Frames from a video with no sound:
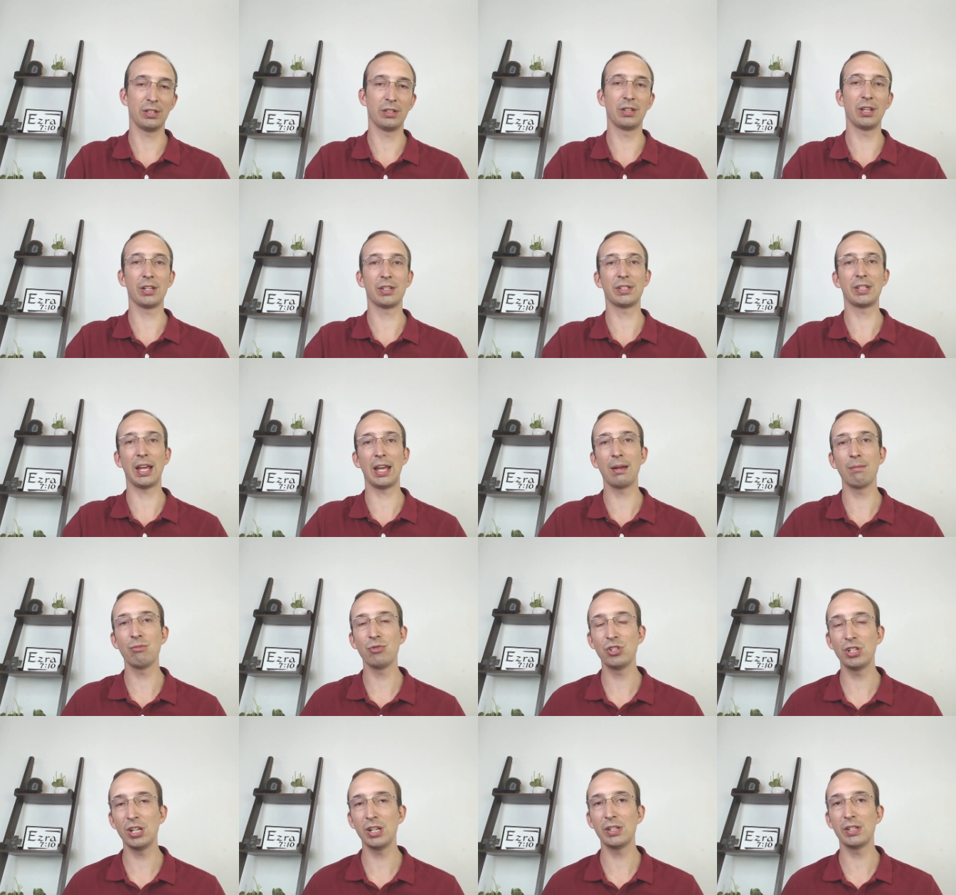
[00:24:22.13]
the same
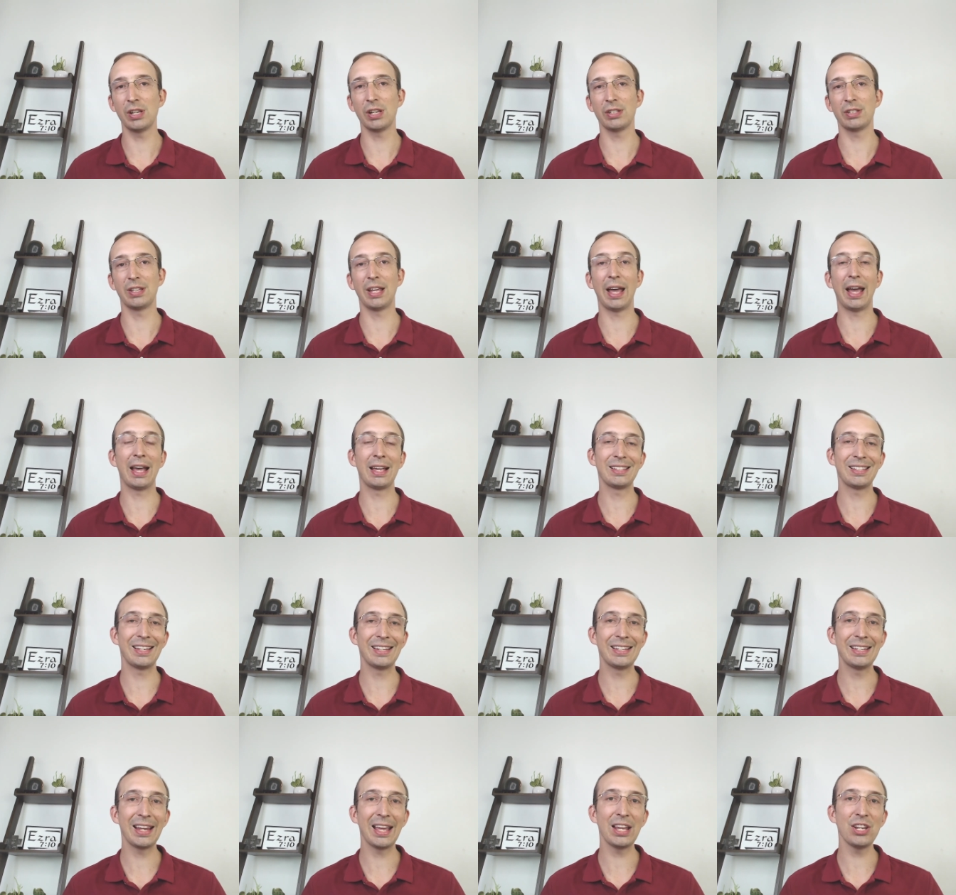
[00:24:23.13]
Jesus that as a
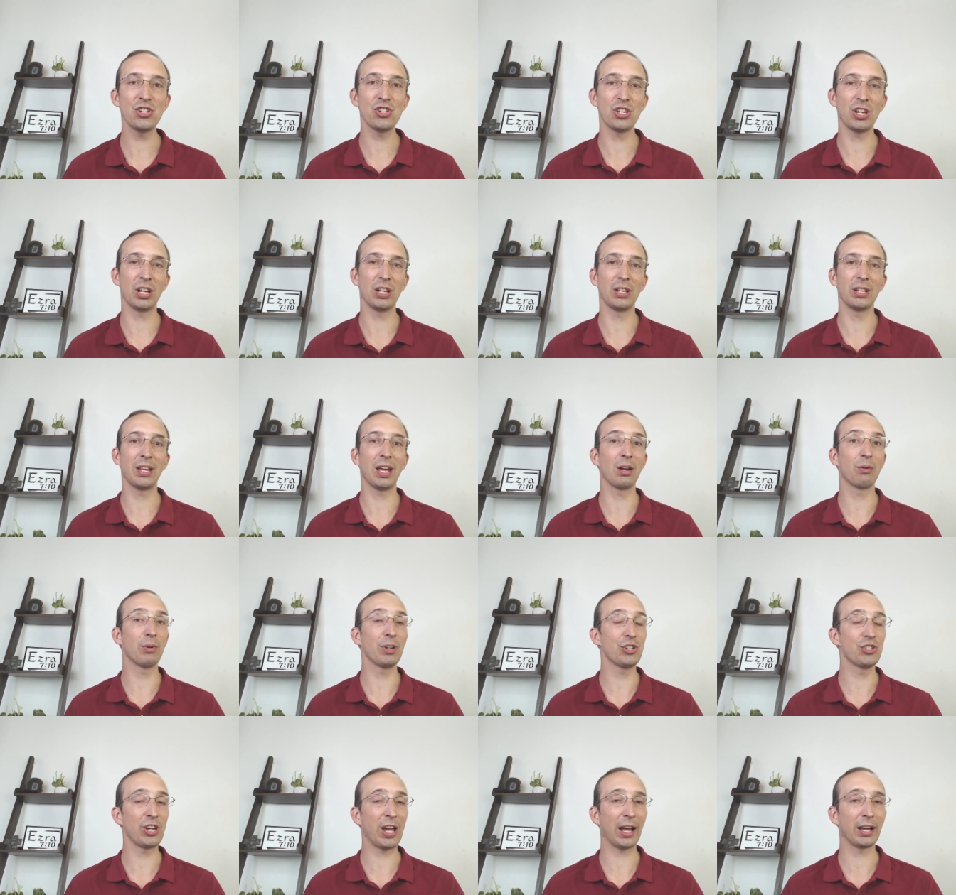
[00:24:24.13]
nation they
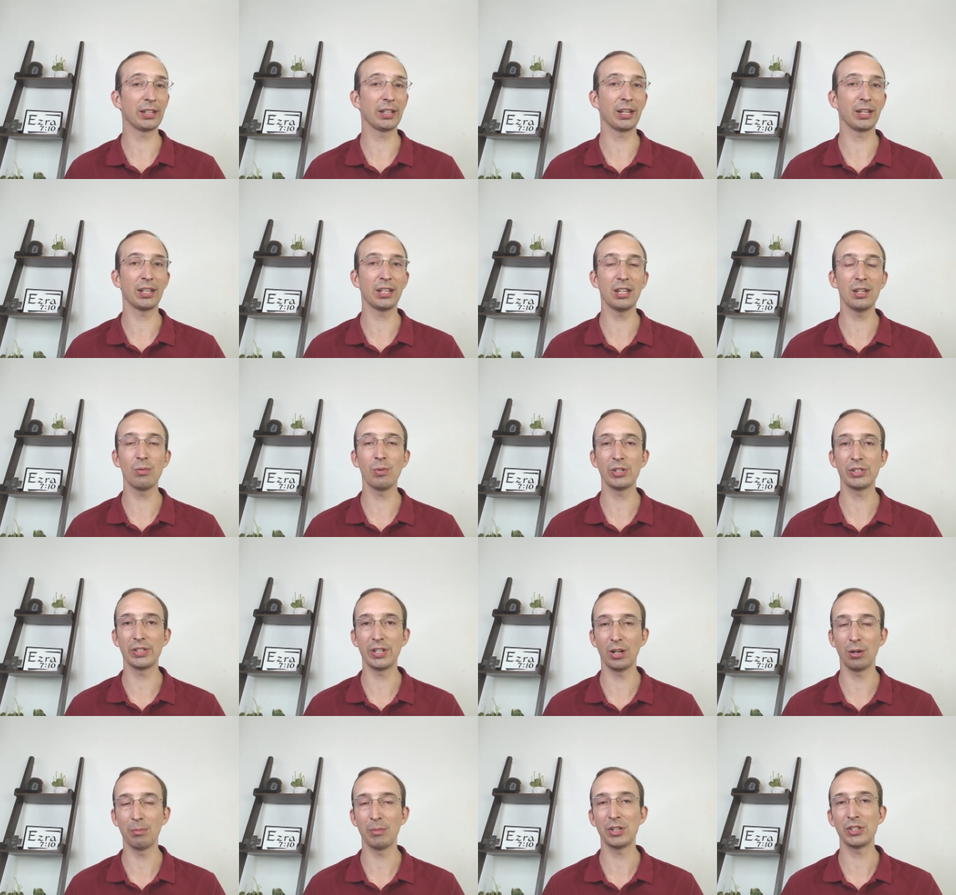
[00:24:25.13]
rejected. He was
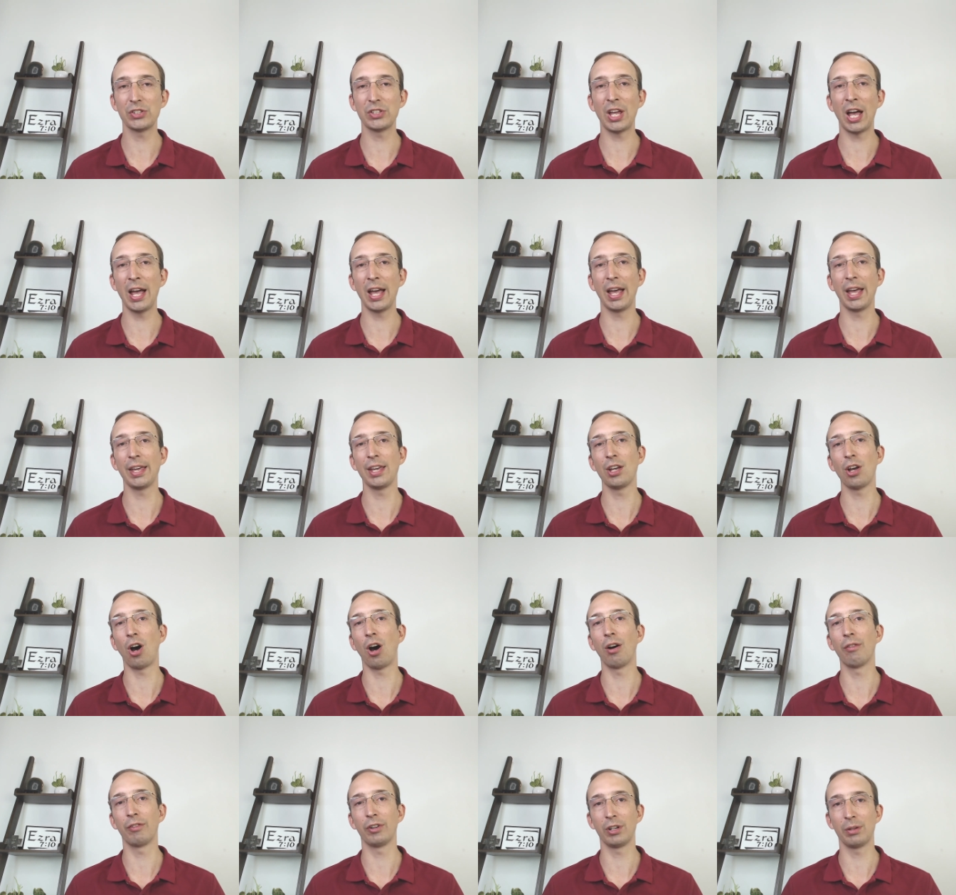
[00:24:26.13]
their Messiah. He
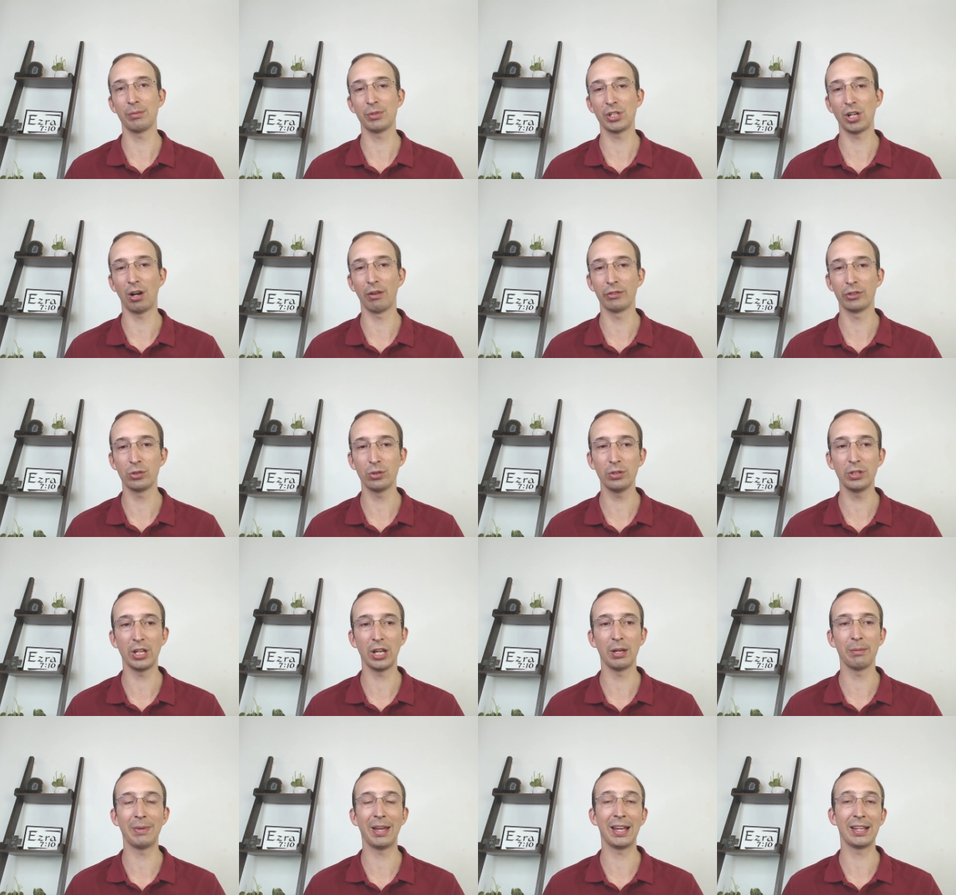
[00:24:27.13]
offered himself to
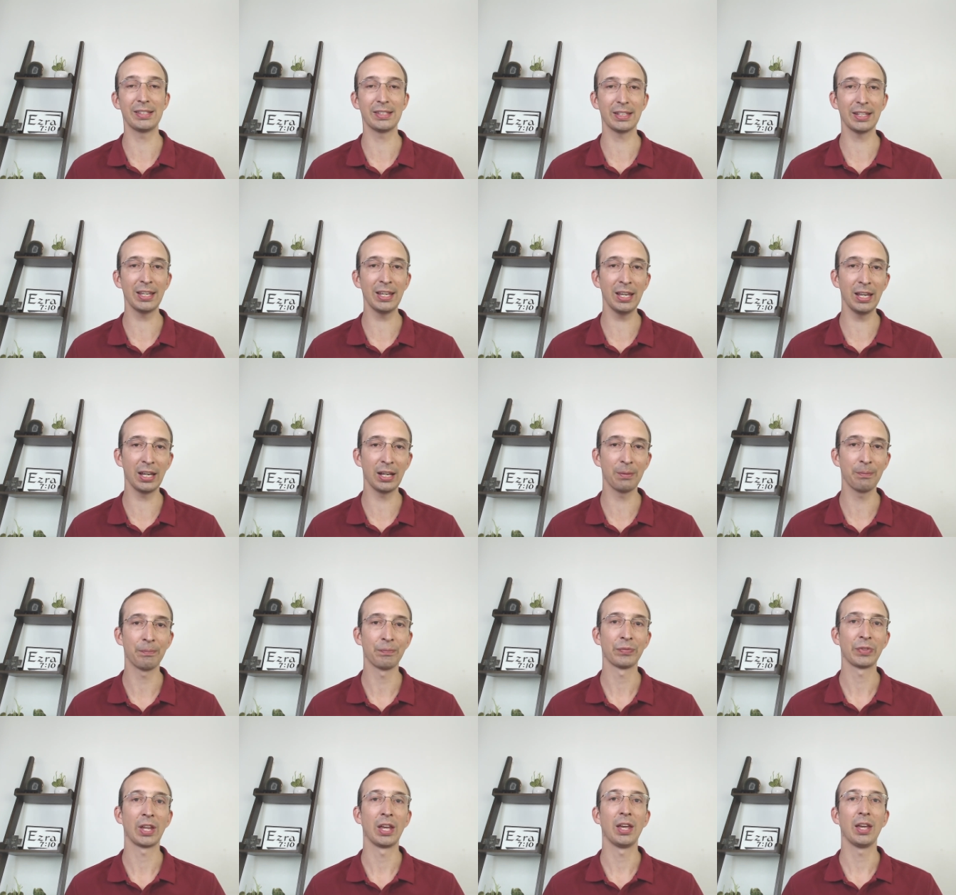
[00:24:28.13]
them as king,
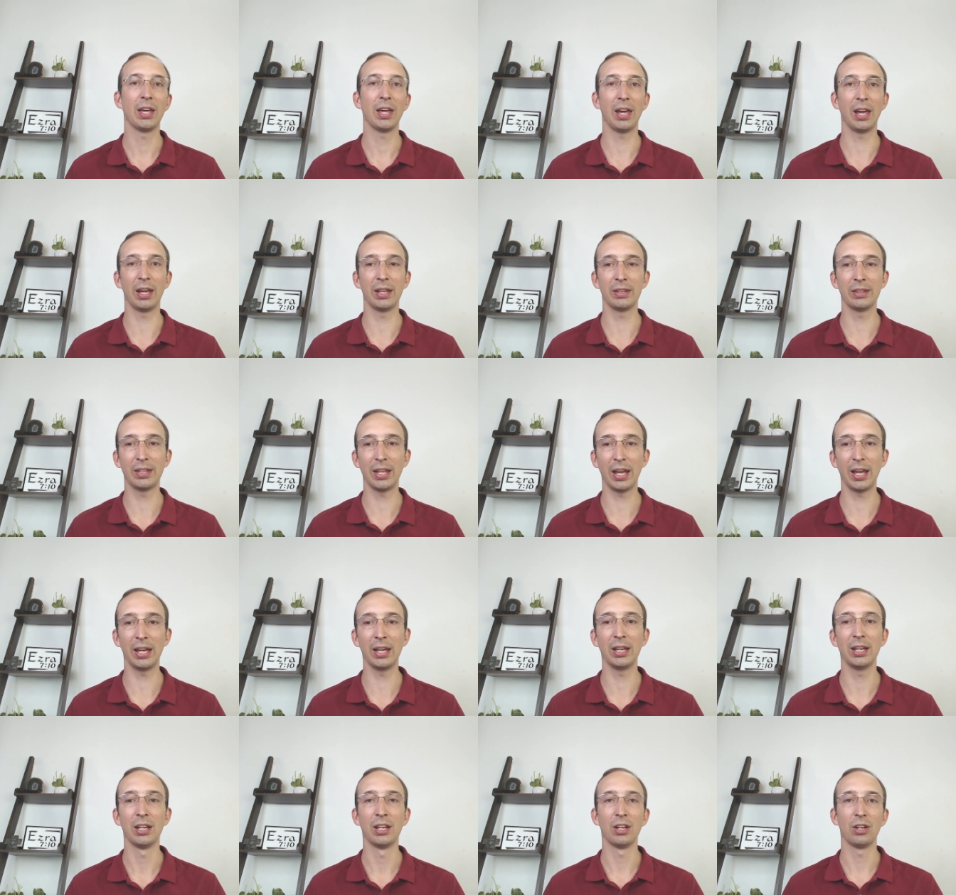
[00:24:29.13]
and
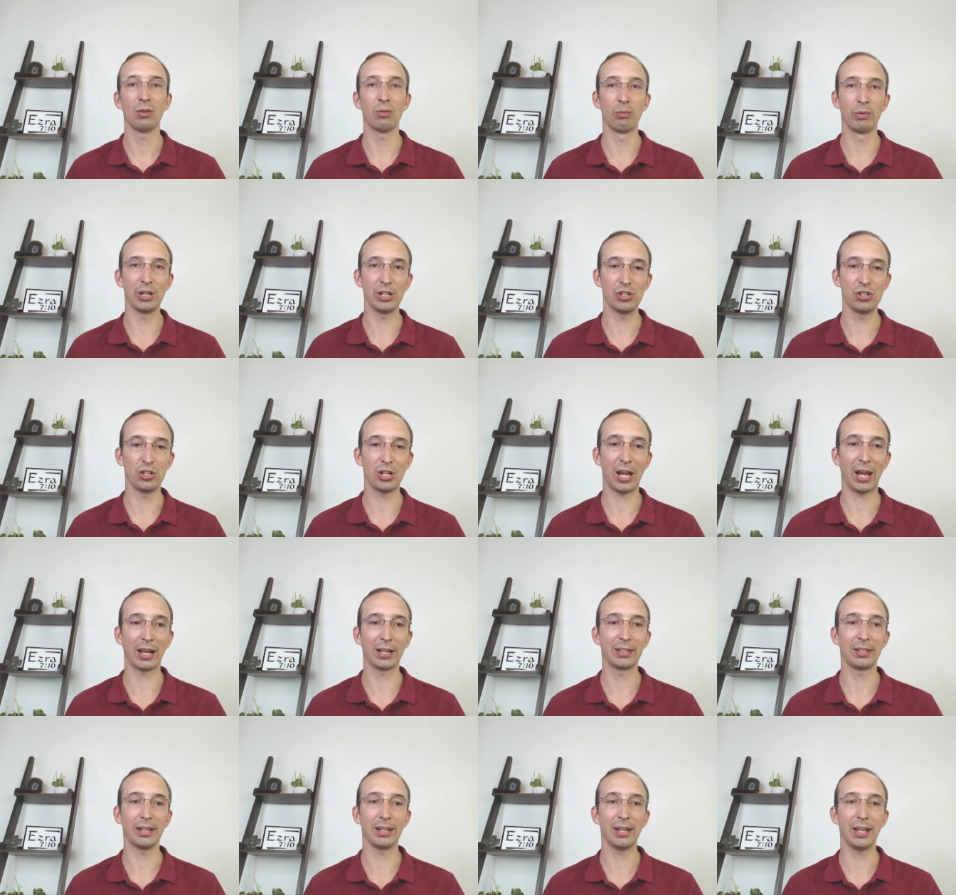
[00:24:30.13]
they
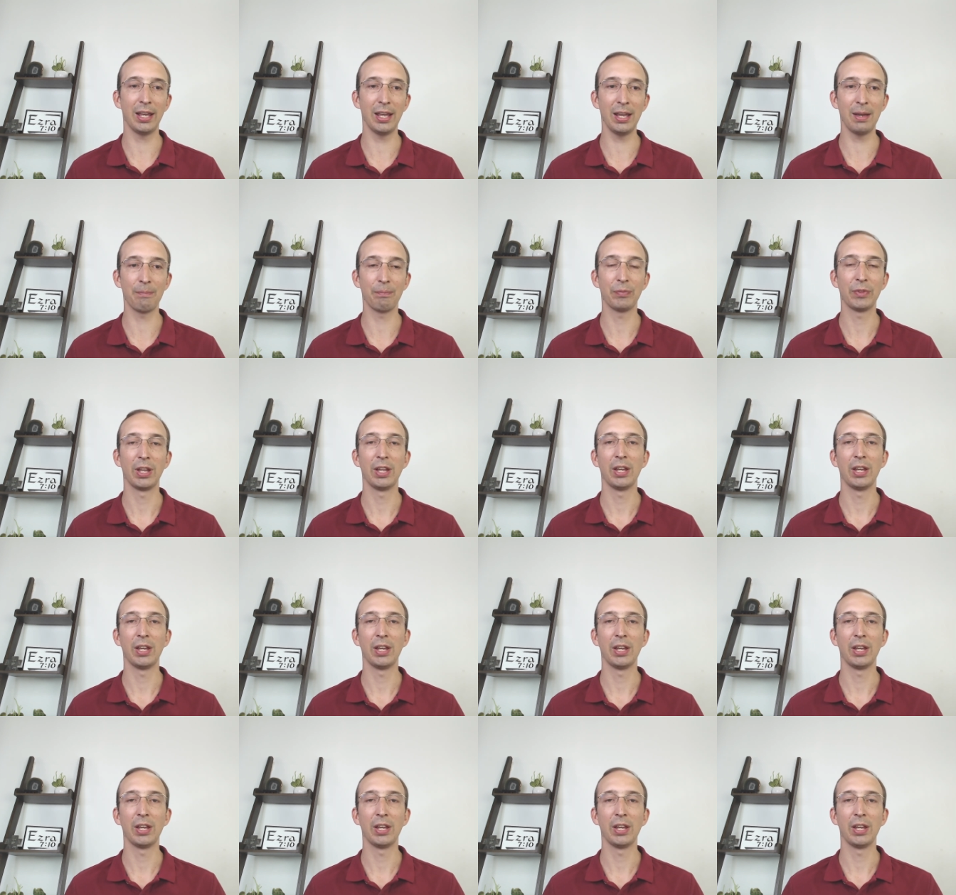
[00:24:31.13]
rejected him.